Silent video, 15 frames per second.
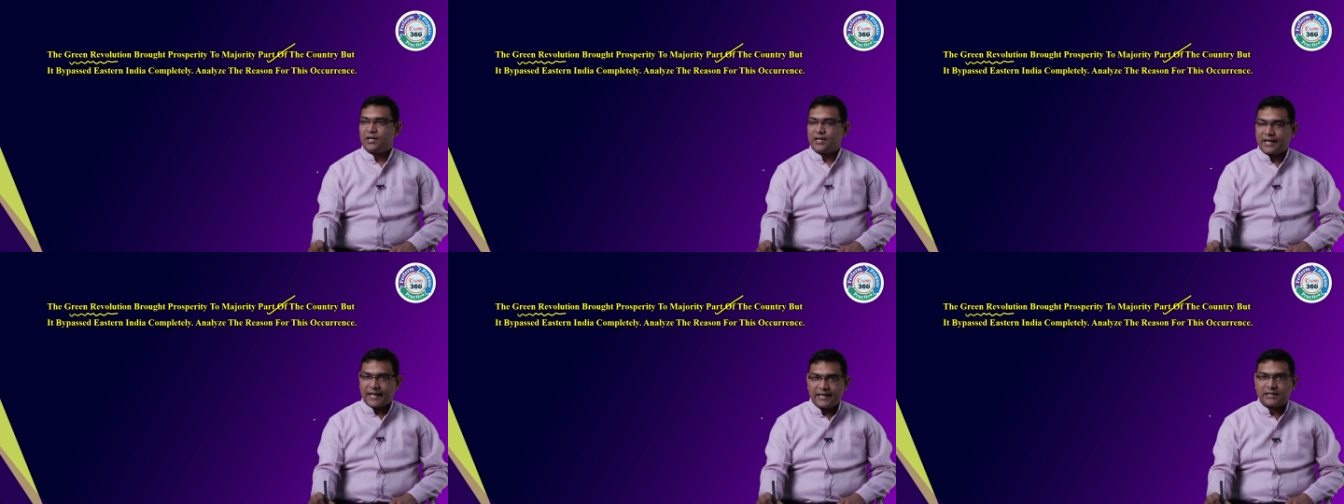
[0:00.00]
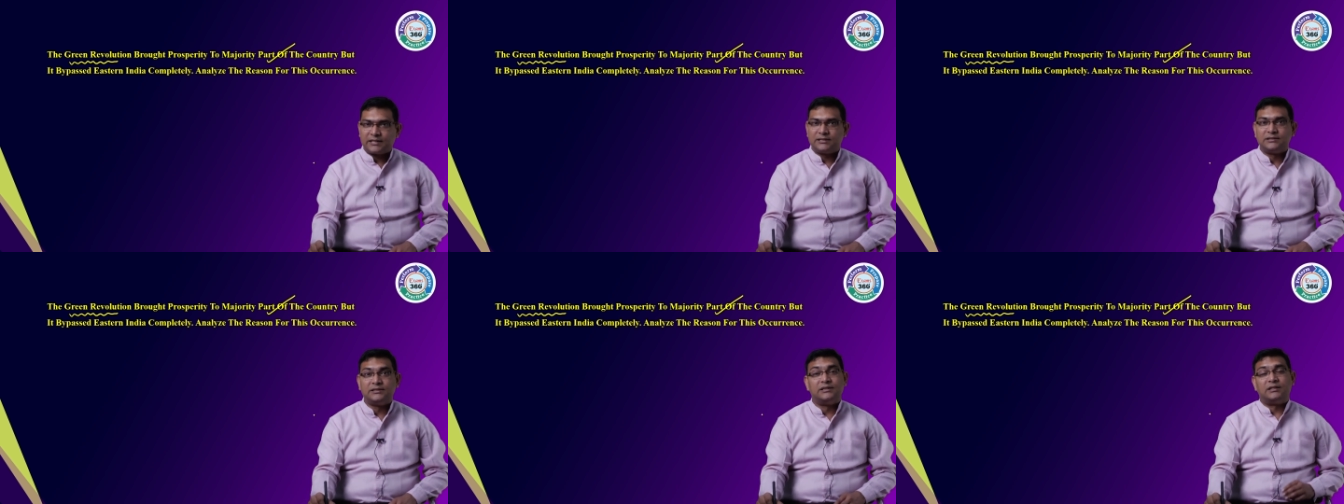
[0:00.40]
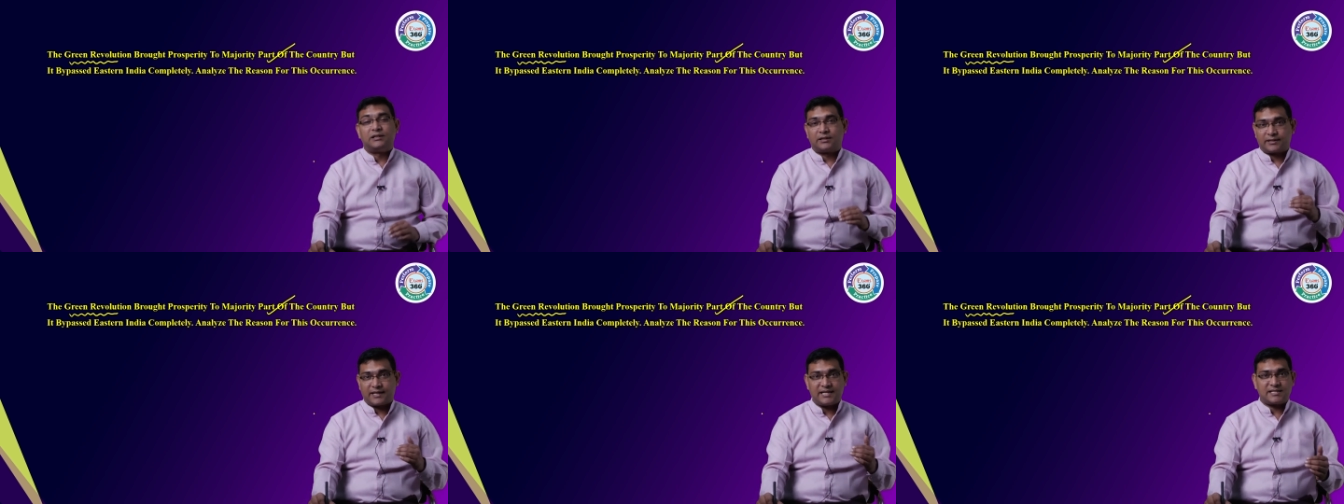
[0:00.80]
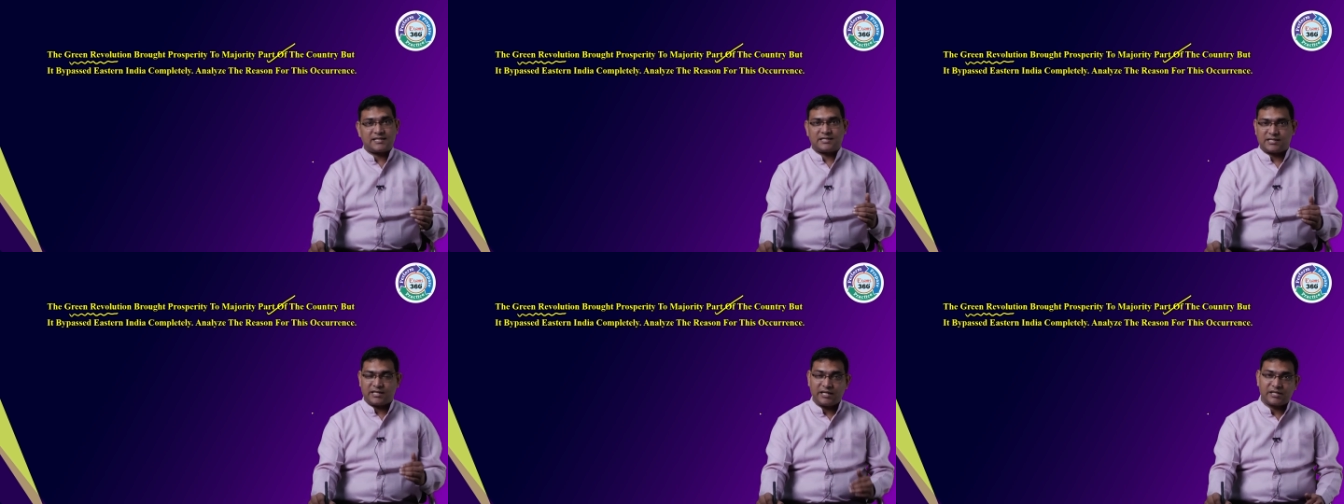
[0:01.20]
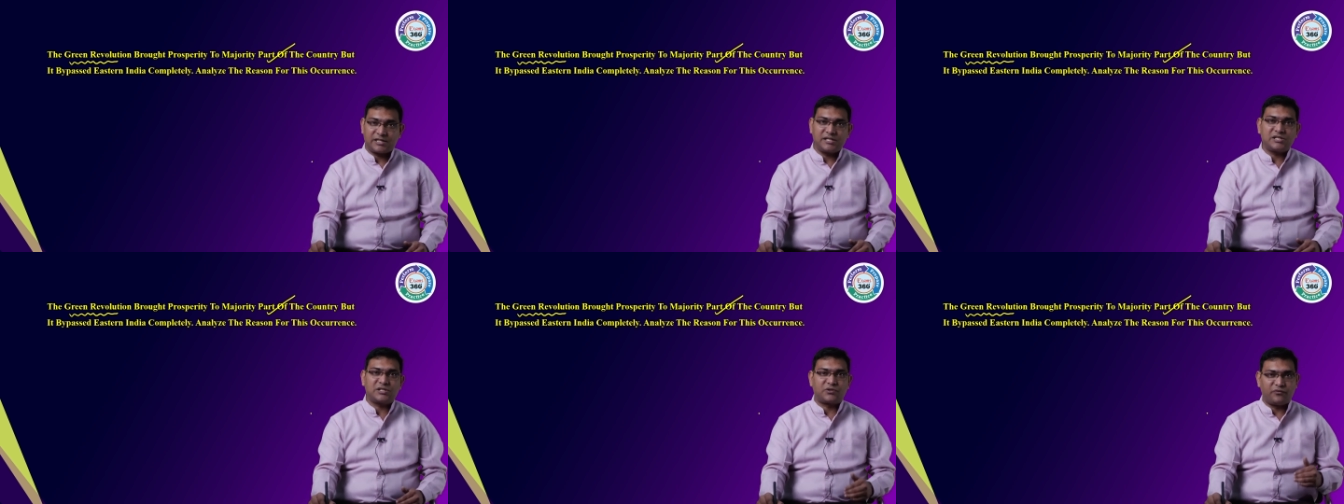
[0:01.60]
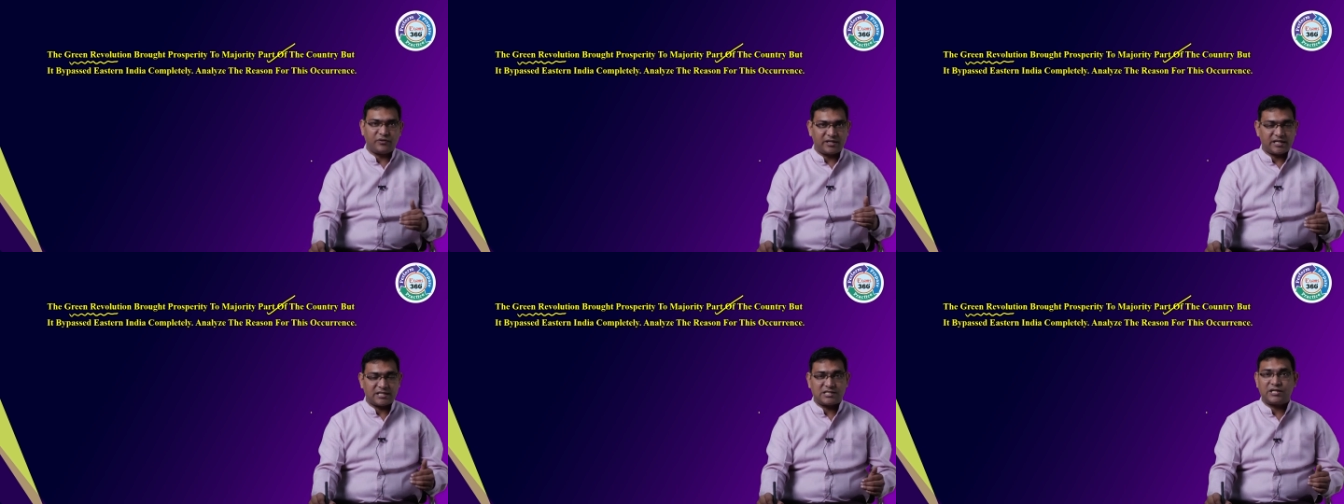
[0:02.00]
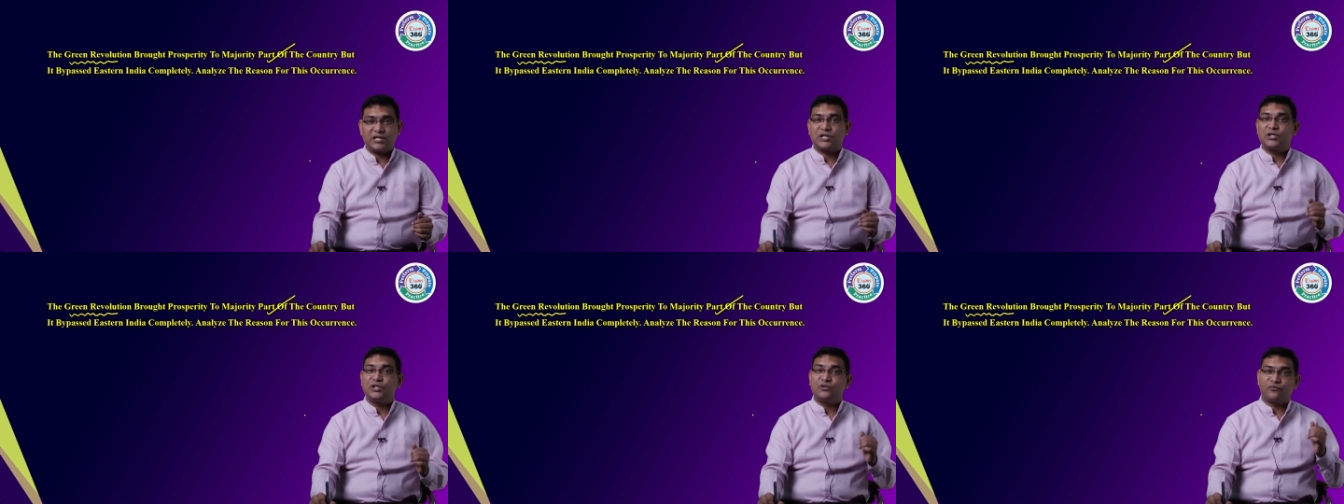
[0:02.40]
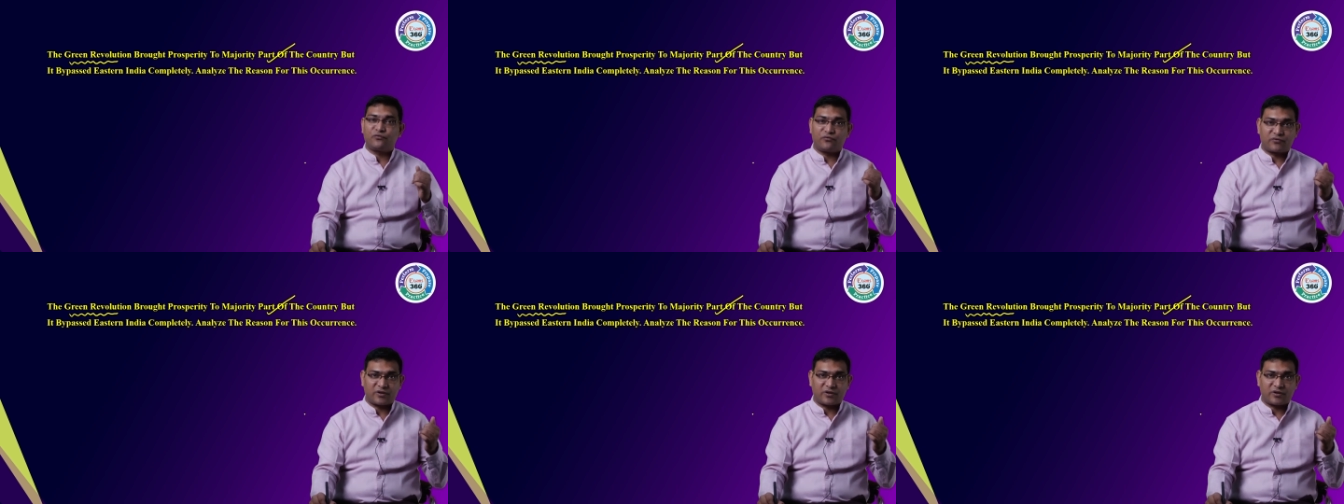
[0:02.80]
Like rice has increased, wheat has increased.